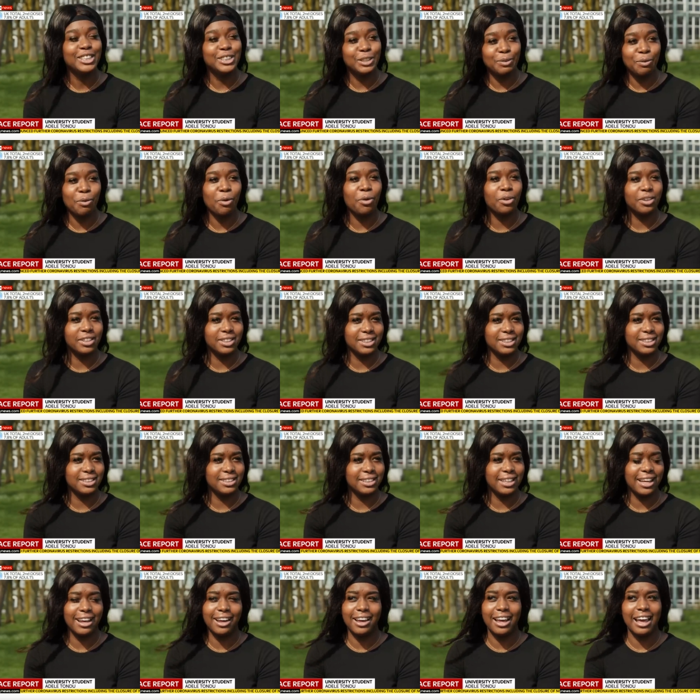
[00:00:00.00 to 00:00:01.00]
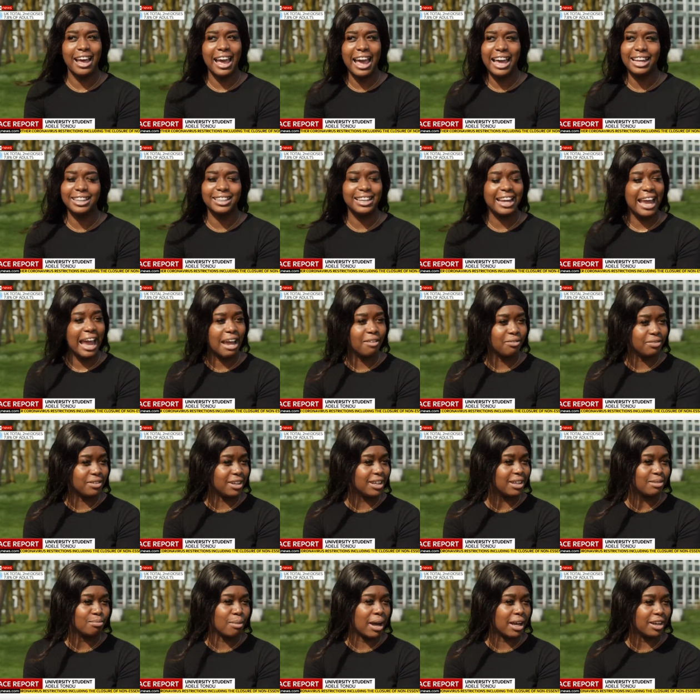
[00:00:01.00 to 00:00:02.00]
towards any
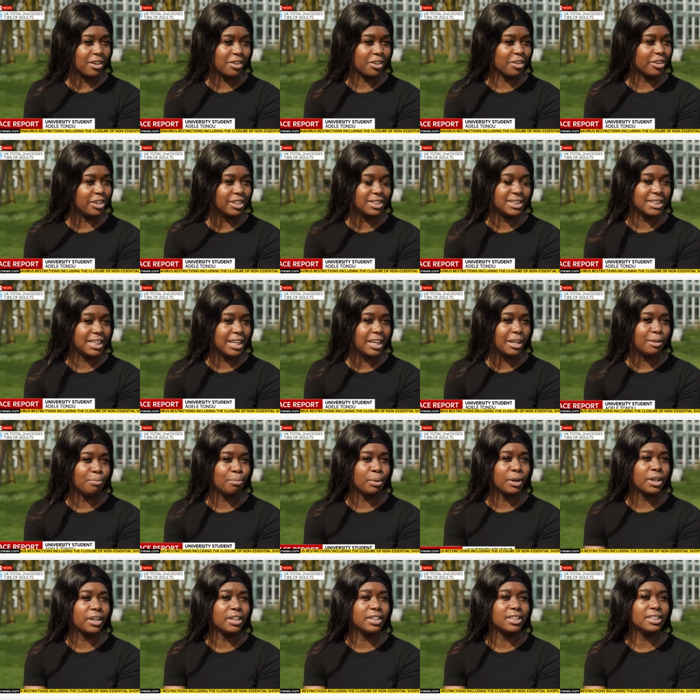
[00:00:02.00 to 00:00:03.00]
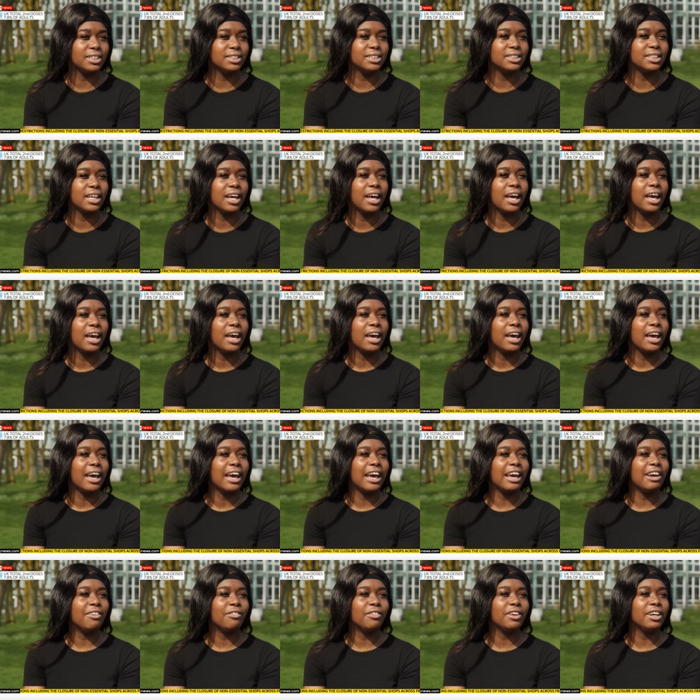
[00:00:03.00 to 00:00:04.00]
ethnic minority because
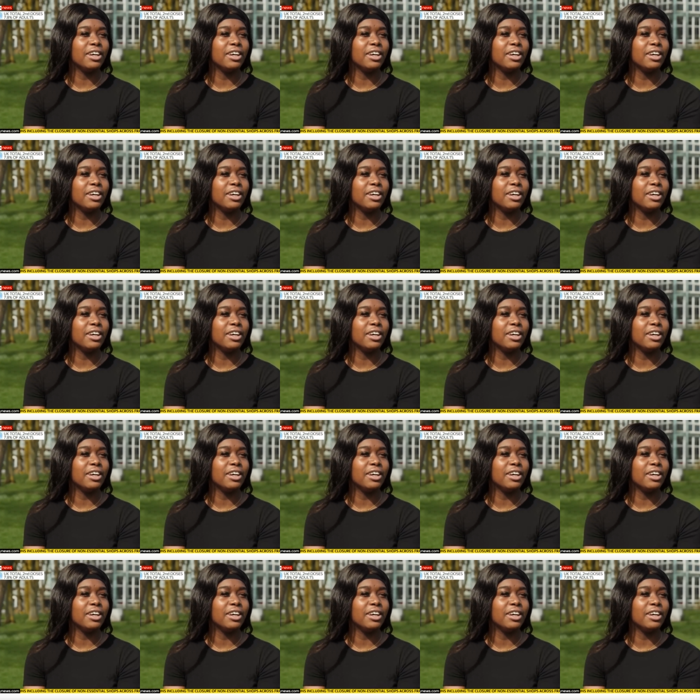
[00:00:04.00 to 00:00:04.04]
it